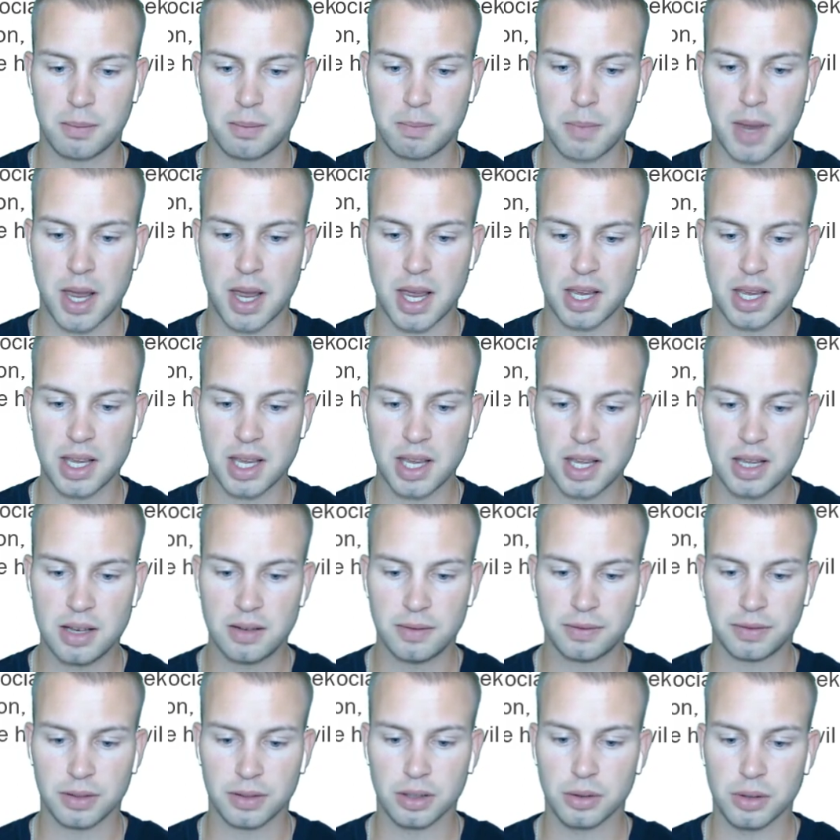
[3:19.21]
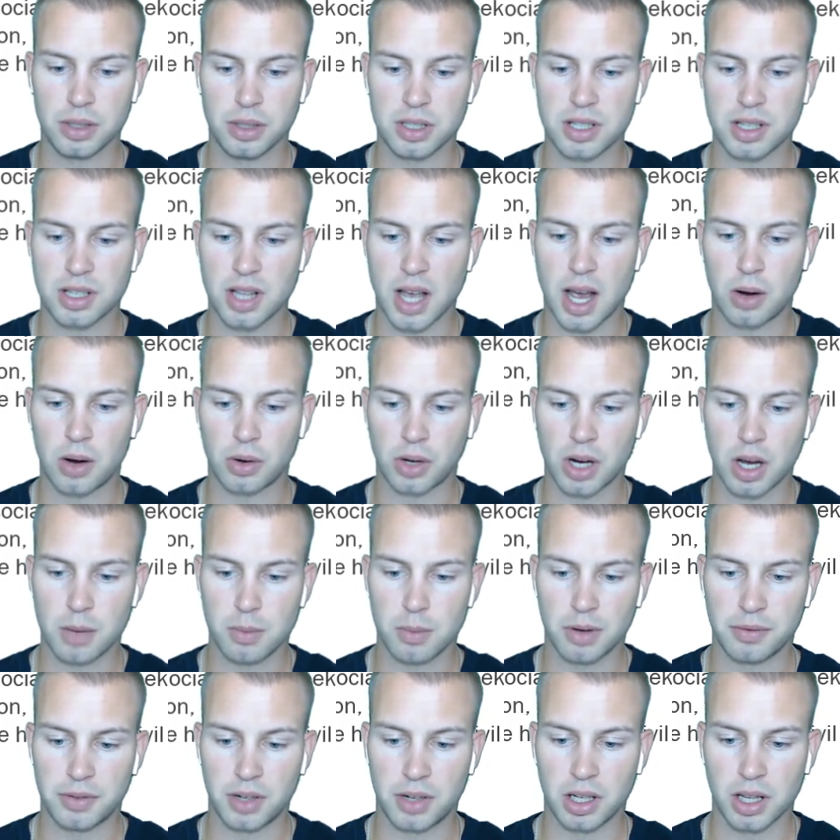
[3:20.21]
may influence the outcome
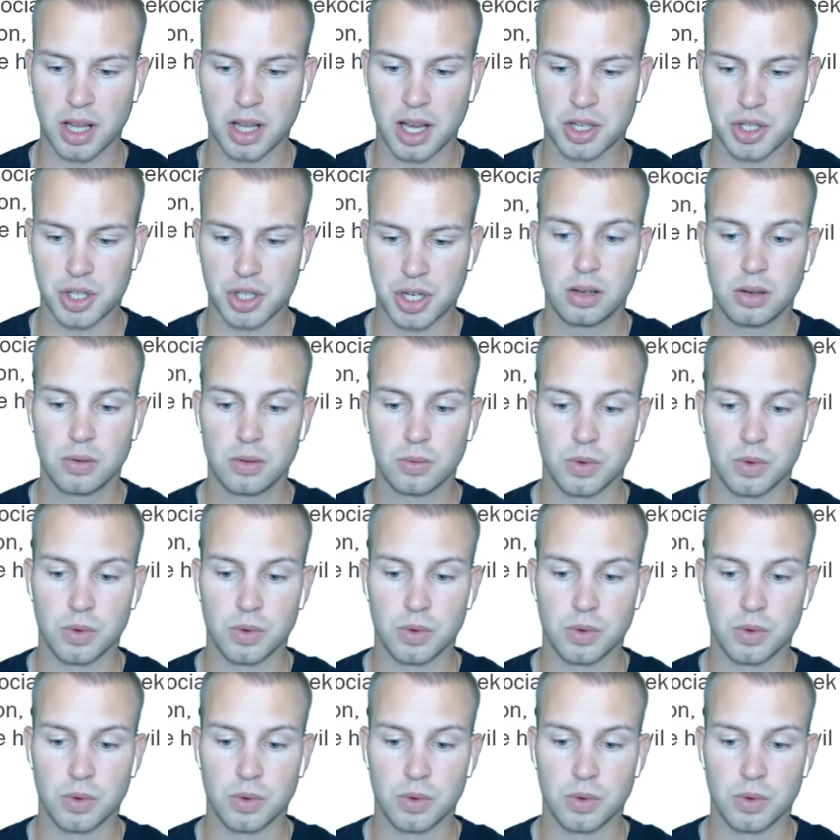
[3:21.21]
of an election,